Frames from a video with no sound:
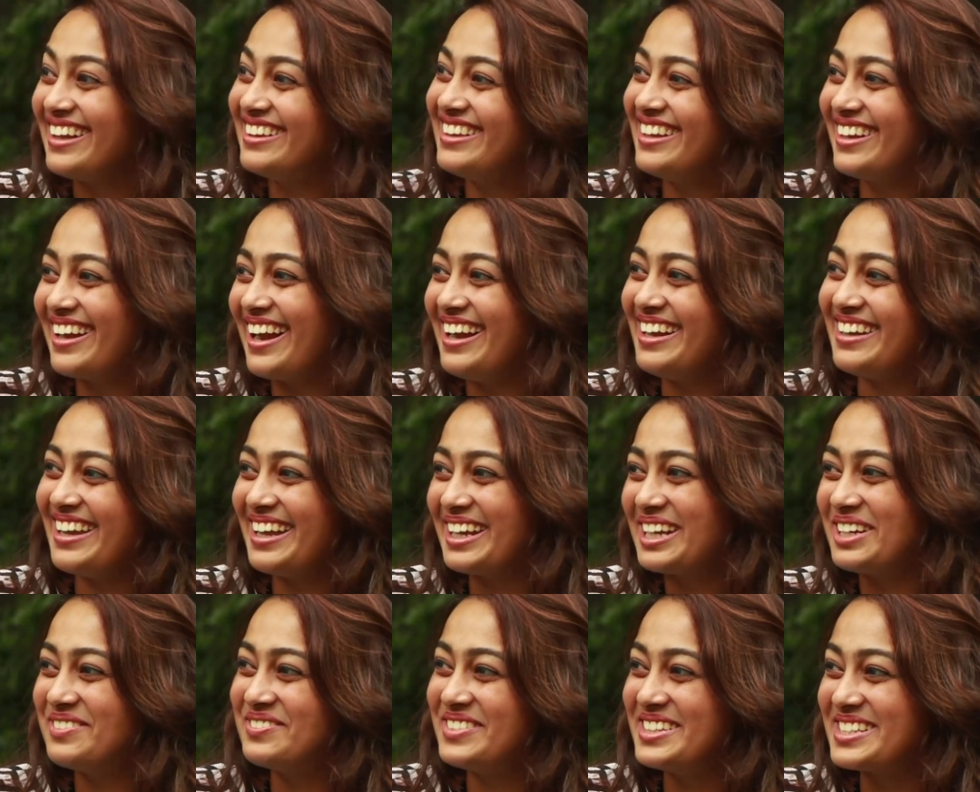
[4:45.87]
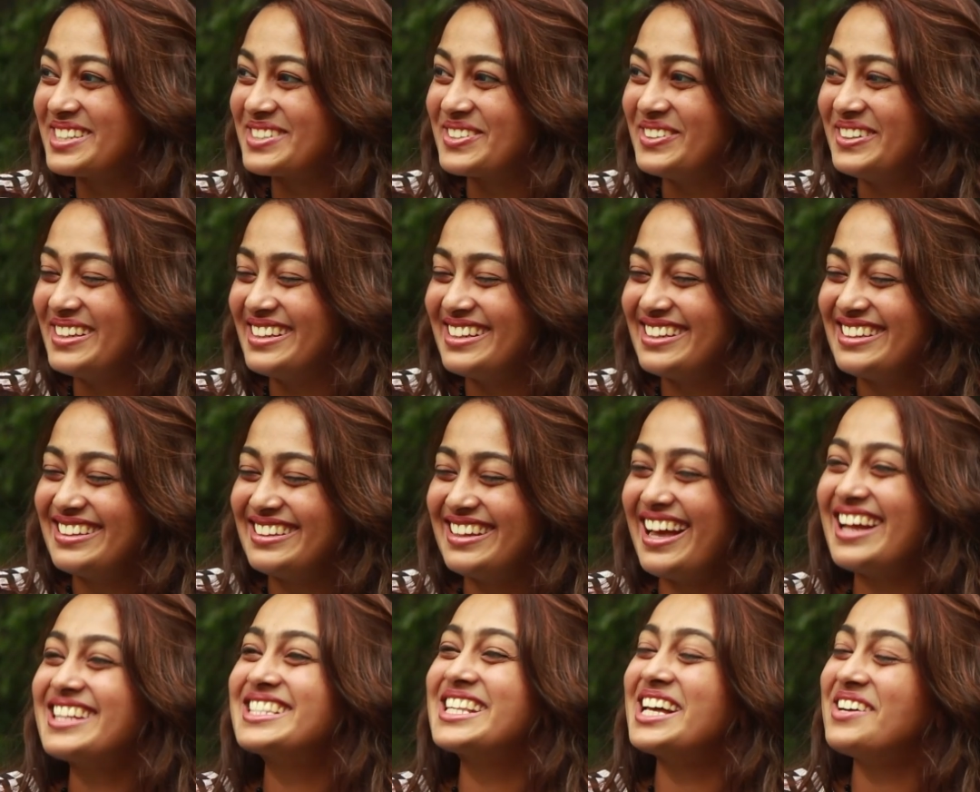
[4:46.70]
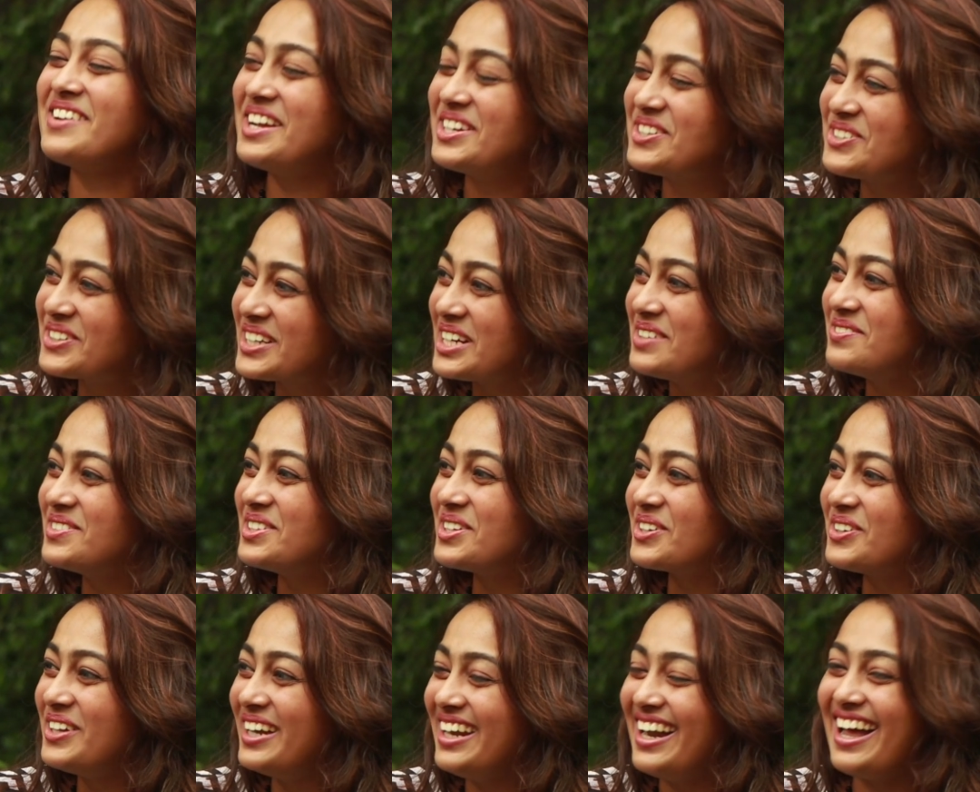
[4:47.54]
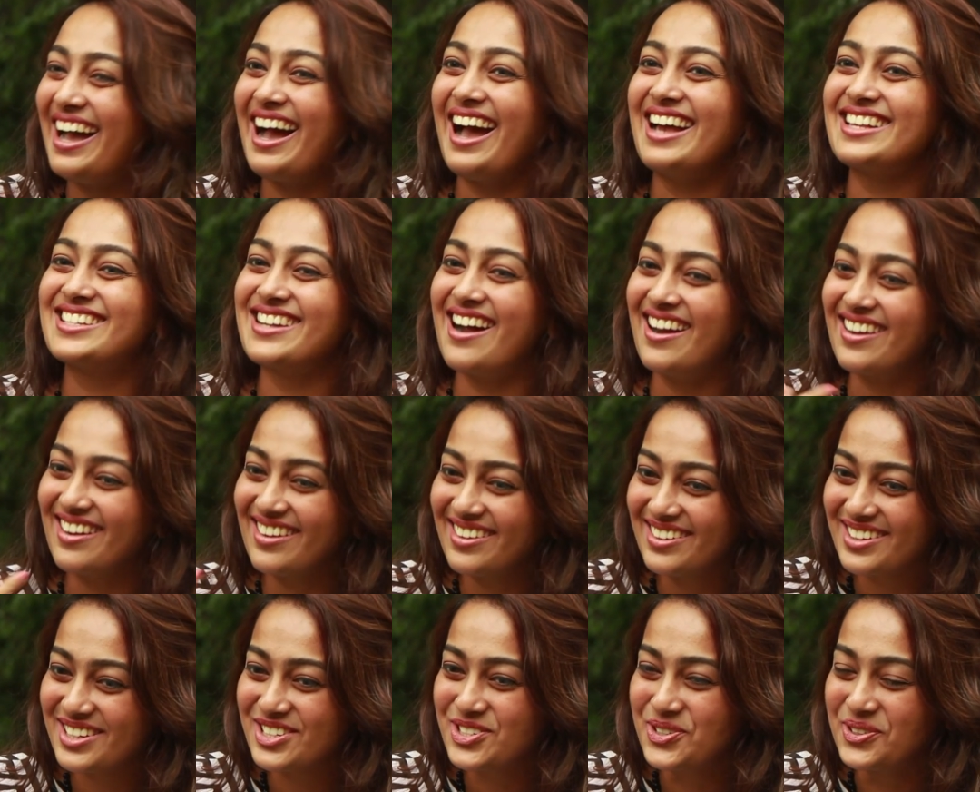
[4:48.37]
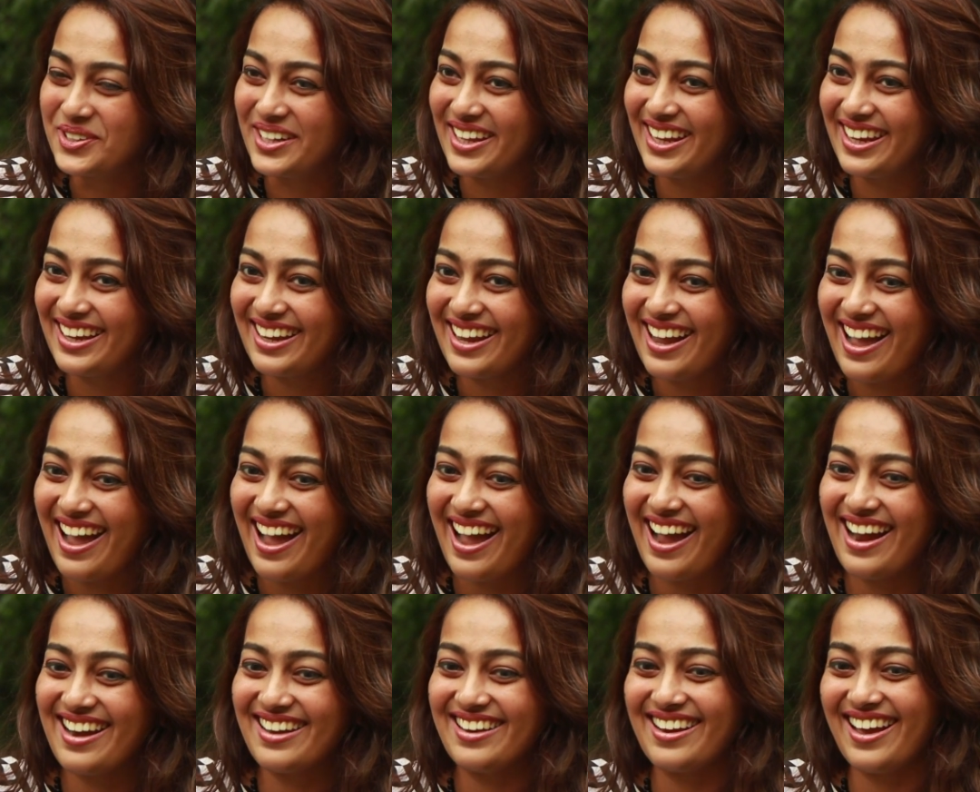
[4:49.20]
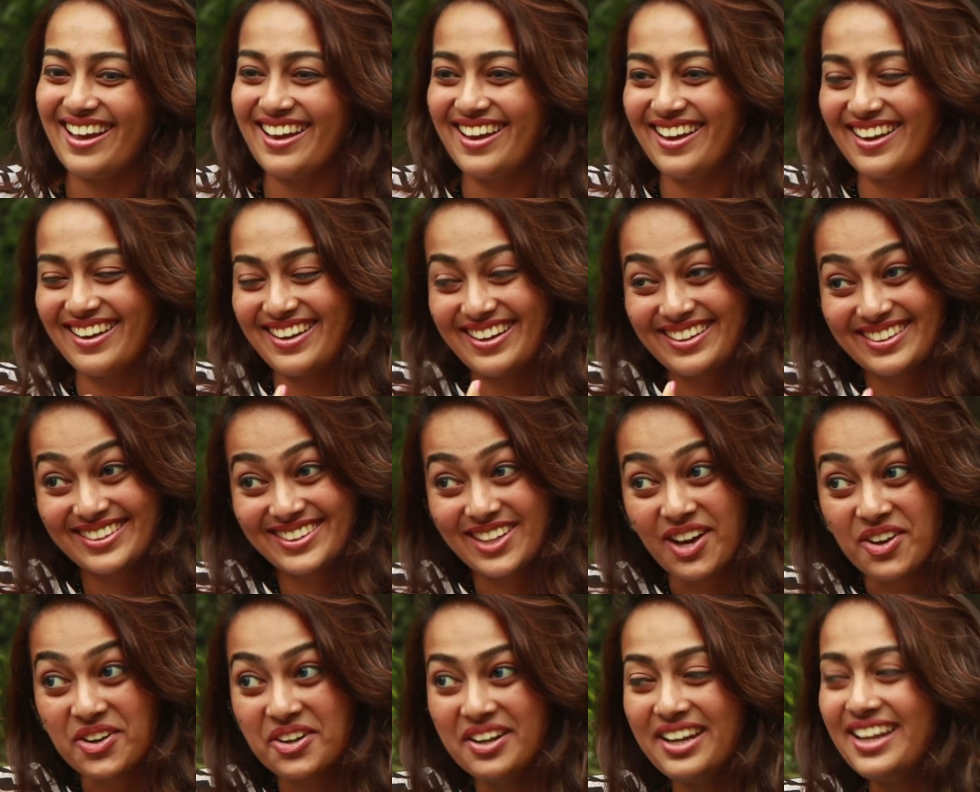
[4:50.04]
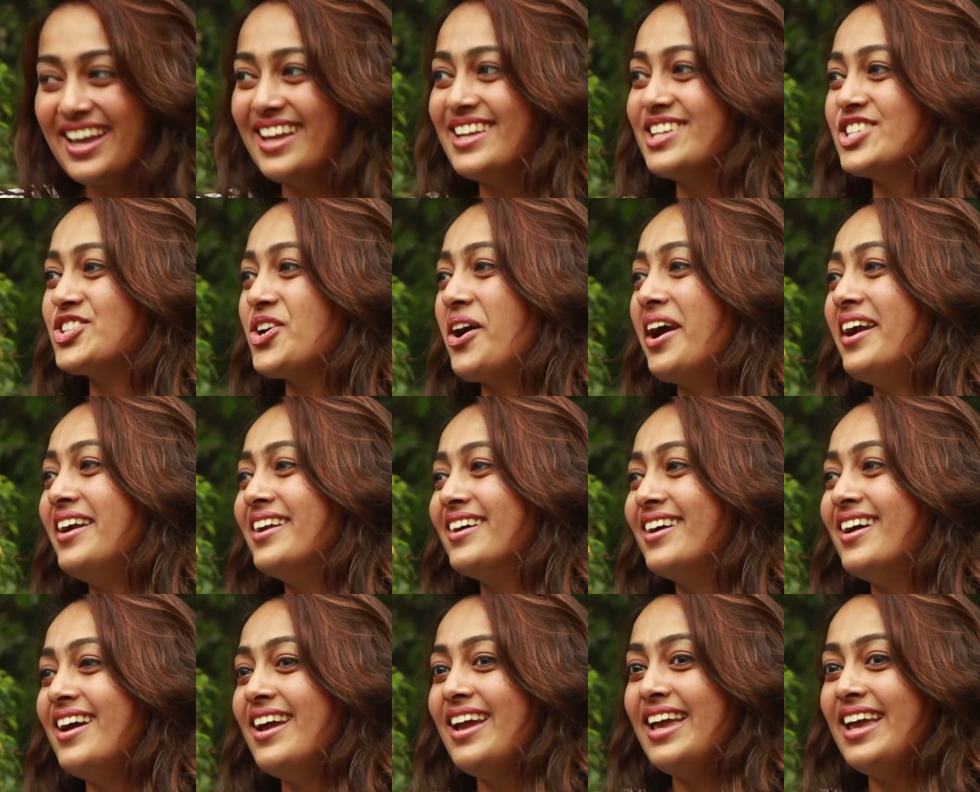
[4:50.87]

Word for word: I, think I'll take up this role. That's how I took up the role. I started the shooting and I thoroughly enjoyed.